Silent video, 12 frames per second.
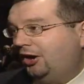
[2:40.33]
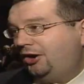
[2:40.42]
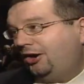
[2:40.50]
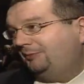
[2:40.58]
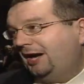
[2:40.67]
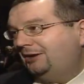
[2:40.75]
not
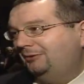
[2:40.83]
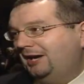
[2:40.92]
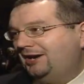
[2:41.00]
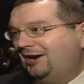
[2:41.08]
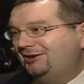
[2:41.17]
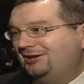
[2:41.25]
on my
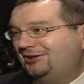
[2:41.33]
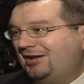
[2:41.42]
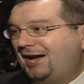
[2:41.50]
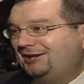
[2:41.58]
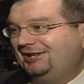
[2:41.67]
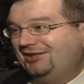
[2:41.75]
radar in
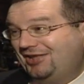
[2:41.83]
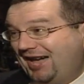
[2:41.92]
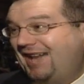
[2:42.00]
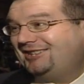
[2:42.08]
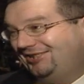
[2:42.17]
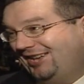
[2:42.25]
that in
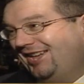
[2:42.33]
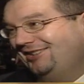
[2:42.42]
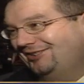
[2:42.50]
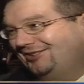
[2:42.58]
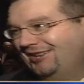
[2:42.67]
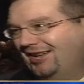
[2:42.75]
that
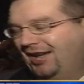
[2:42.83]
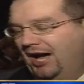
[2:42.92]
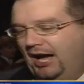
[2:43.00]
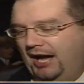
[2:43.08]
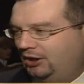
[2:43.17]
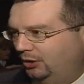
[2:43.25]
sense. Uh,
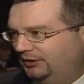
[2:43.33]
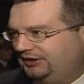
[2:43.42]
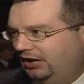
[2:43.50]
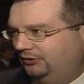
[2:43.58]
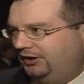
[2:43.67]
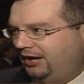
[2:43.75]
I know it's
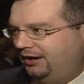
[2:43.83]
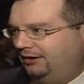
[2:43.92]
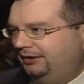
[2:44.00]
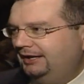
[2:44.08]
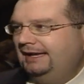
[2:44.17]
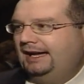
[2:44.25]
out there.
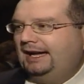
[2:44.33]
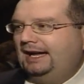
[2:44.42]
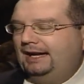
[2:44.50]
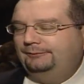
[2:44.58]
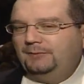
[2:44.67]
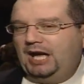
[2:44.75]

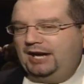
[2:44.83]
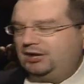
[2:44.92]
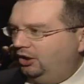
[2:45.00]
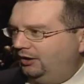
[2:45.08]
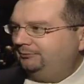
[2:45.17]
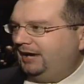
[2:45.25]
Um, I
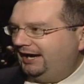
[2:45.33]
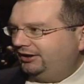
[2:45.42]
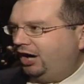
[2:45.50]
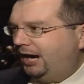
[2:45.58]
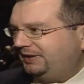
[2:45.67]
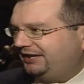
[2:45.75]
know my
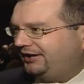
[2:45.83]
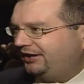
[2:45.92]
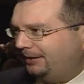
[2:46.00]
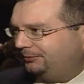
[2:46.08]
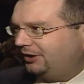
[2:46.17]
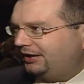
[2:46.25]
copy can
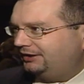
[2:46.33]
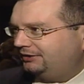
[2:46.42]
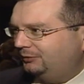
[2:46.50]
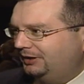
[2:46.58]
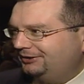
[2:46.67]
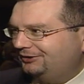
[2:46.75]
upgrade
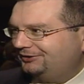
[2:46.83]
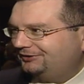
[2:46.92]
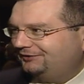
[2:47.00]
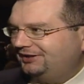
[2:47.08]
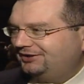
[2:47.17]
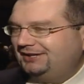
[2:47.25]
to Windows
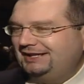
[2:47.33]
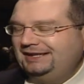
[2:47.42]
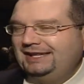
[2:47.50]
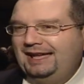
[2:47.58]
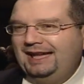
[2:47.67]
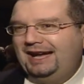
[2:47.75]
Vista.
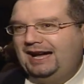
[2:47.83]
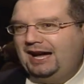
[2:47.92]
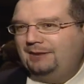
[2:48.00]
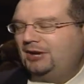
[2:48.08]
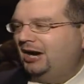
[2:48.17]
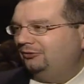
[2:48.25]
Uh,
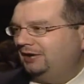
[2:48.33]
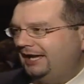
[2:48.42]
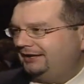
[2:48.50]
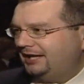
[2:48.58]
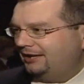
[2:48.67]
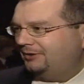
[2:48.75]
I'm not re-
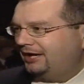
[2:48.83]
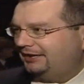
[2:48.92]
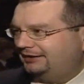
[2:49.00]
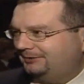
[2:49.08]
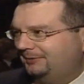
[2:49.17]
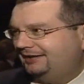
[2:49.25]
yet ready
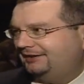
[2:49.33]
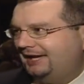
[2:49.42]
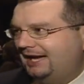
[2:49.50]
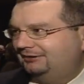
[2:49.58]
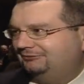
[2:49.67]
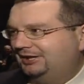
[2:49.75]
to make
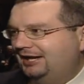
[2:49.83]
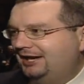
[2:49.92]
that